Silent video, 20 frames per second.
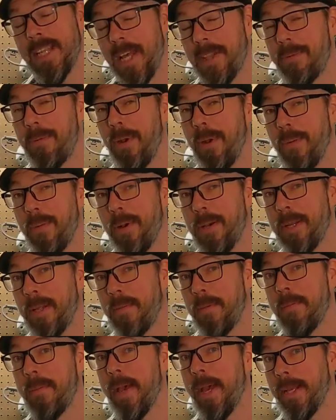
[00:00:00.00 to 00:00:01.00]
not the right one,
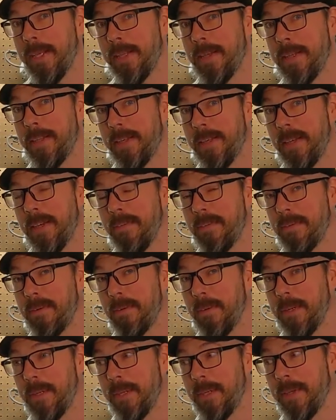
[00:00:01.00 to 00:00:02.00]
I'll be back on the hunt for
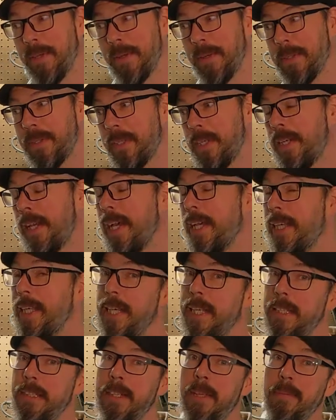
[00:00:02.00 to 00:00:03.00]
one of those.
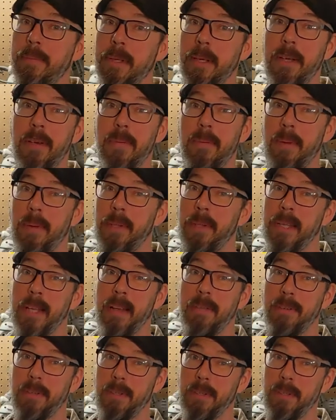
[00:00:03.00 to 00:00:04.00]
Again, something I hope I only
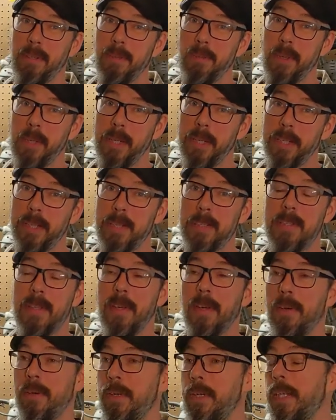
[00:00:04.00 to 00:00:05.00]
have to use once.
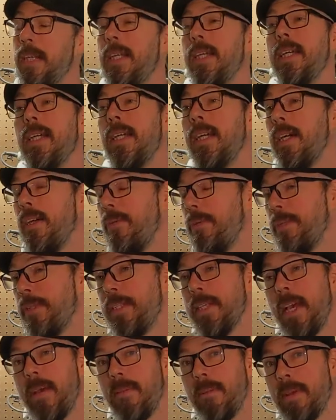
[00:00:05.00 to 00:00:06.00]
So when
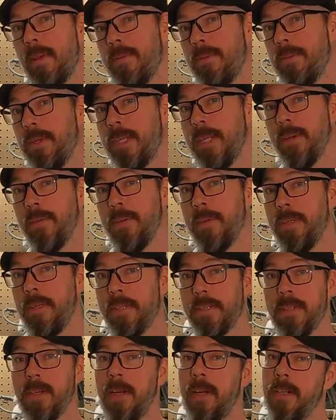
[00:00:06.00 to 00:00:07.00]
the time comes when I get rid of
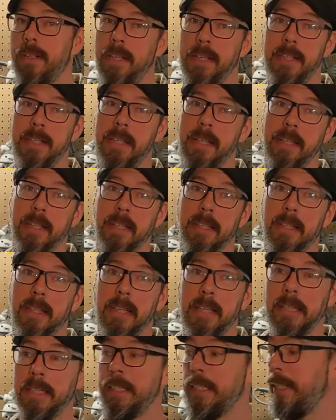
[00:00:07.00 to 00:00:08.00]
this car, I'll sell it
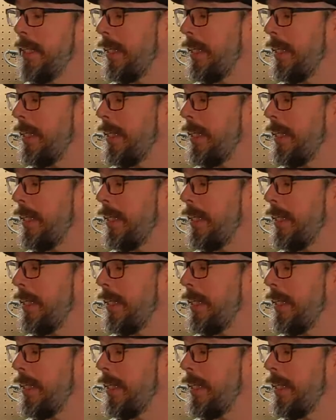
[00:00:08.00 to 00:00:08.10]
on.